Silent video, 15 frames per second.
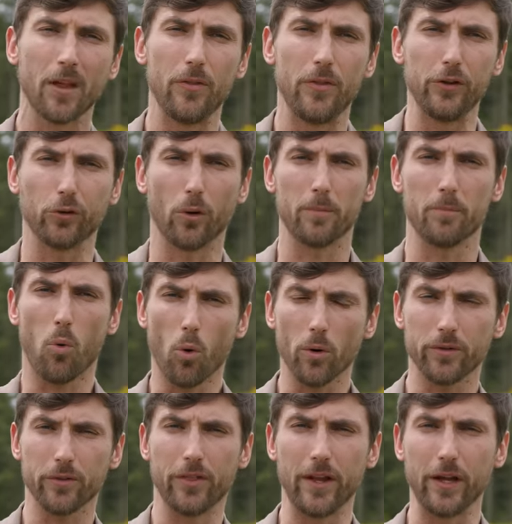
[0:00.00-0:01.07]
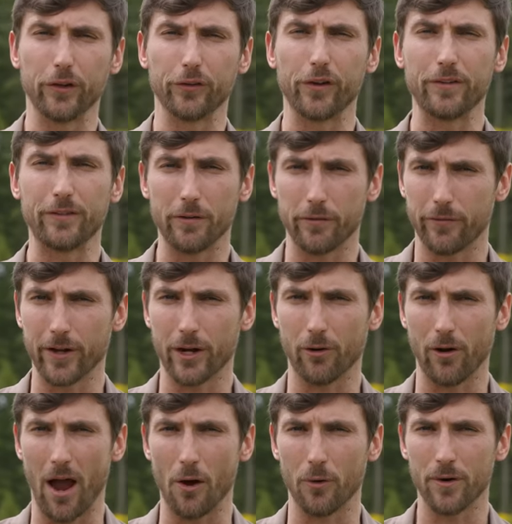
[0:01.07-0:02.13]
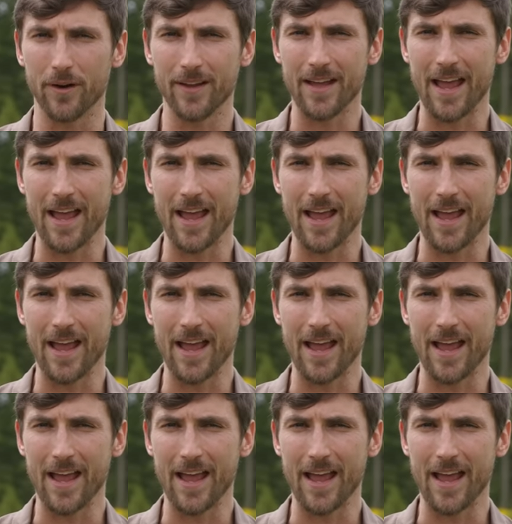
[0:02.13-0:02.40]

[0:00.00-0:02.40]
these are important things to figure out